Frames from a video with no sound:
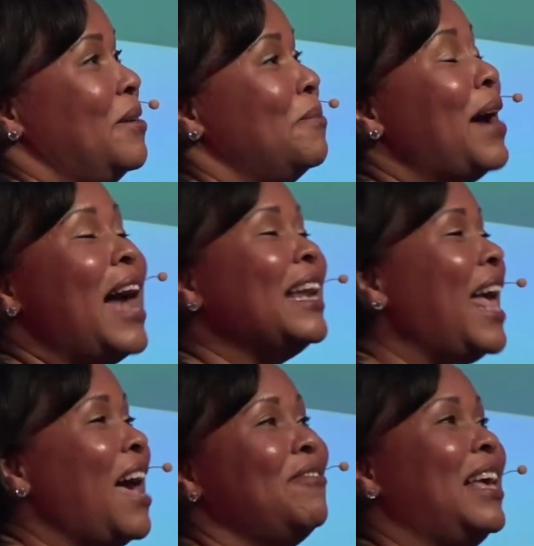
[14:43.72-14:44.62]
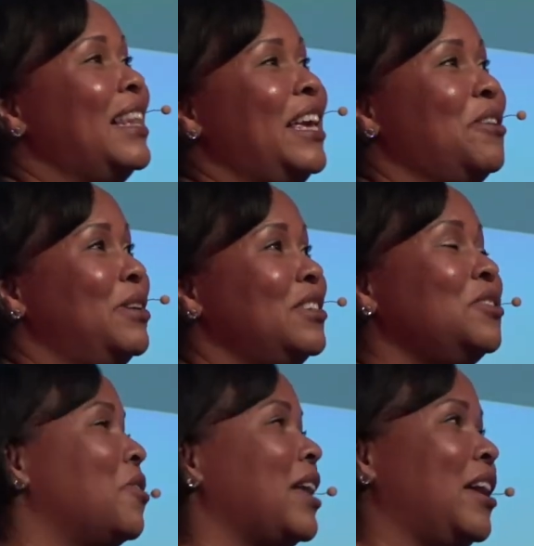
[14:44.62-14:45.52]
But I didn't have that language,
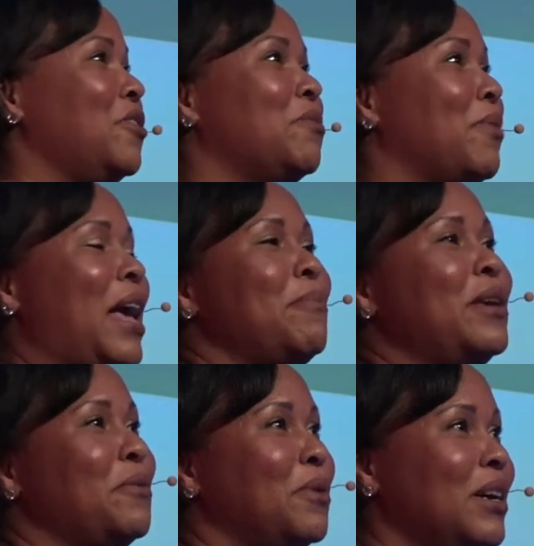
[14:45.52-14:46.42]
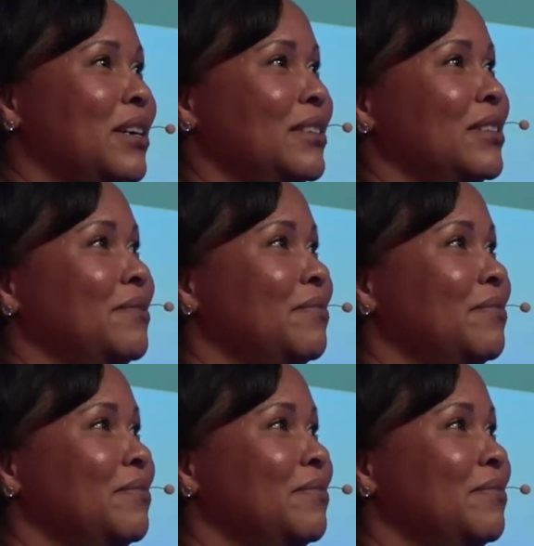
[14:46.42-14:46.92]
nor did I know who Brad Pitt was.